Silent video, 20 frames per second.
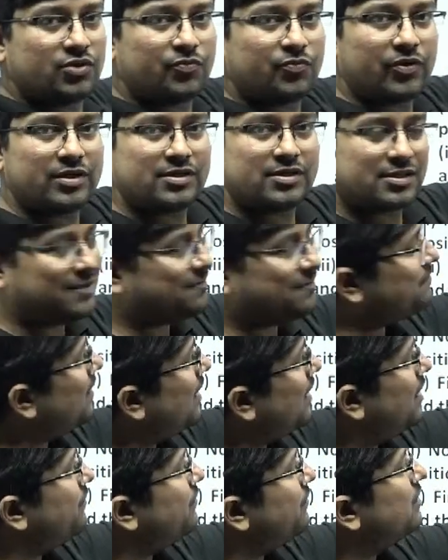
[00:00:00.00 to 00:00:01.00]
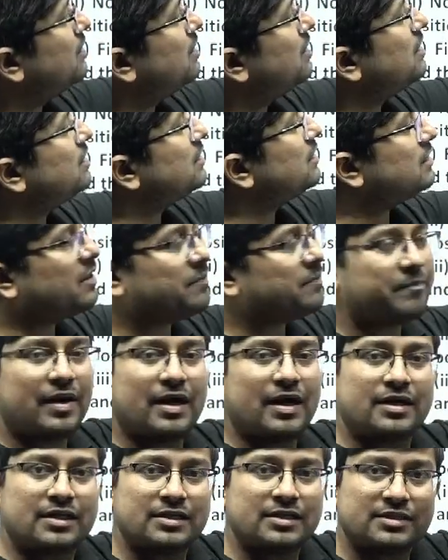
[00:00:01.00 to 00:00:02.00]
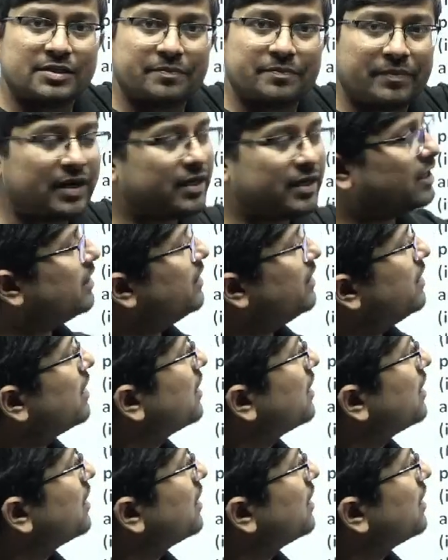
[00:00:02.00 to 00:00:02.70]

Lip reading: C4, and C5. They participated in